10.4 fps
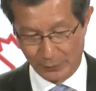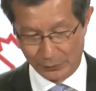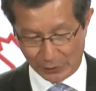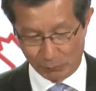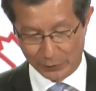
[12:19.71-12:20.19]

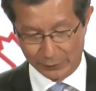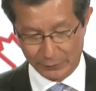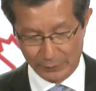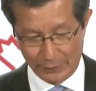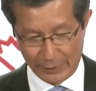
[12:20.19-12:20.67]

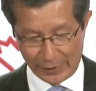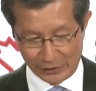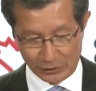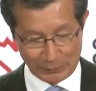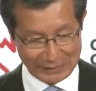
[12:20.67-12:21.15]
someone
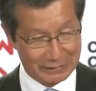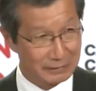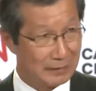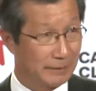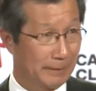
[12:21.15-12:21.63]
has been
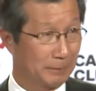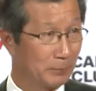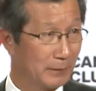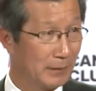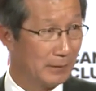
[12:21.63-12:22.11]
stealing
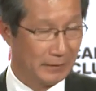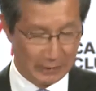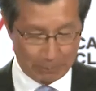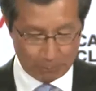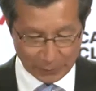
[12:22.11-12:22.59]

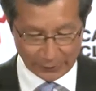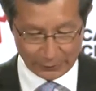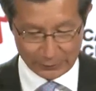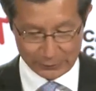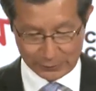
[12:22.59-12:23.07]
a big
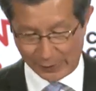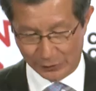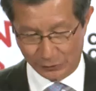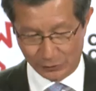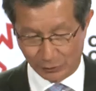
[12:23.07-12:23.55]

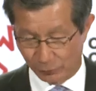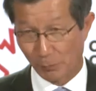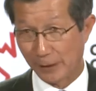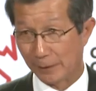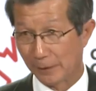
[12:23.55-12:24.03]
slice of the
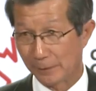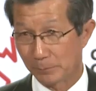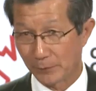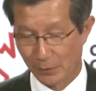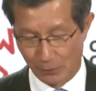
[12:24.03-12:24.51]
pie,
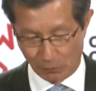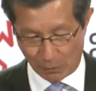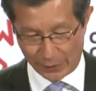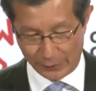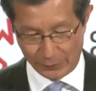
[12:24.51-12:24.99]

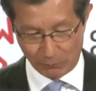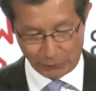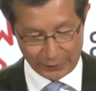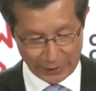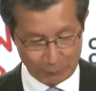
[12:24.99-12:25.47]
while
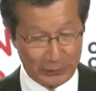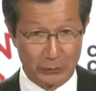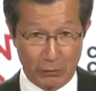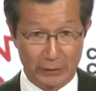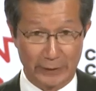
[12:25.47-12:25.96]
we have
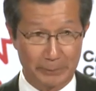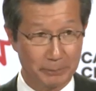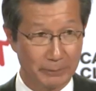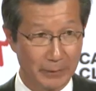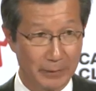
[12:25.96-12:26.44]
been looking
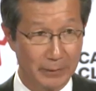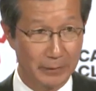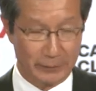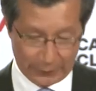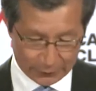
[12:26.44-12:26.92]

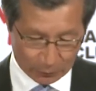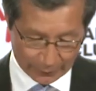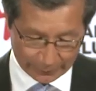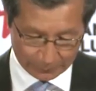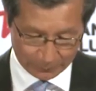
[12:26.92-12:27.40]
the other
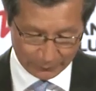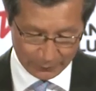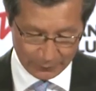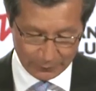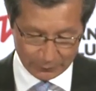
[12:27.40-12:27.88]
way.
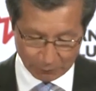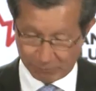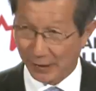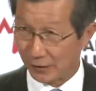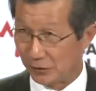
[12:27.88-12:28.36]
The
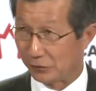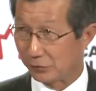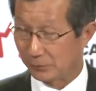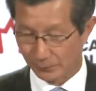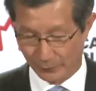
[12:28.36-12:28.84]
fact
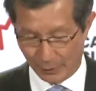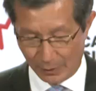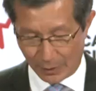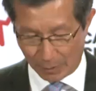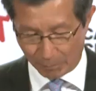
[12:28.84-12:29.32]
is,
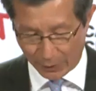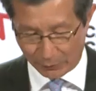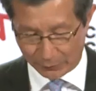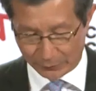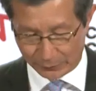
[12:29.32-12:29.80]

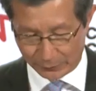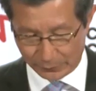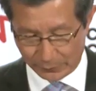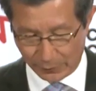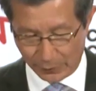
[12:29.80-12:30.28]
American
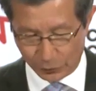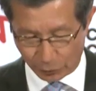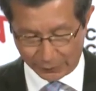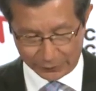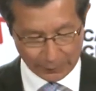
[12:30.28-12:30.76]

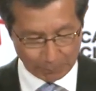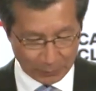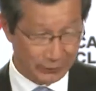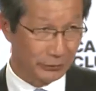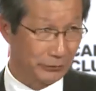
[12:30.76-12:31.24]
trading
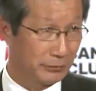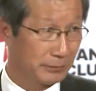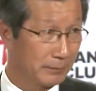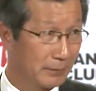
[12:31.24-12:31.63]
patterns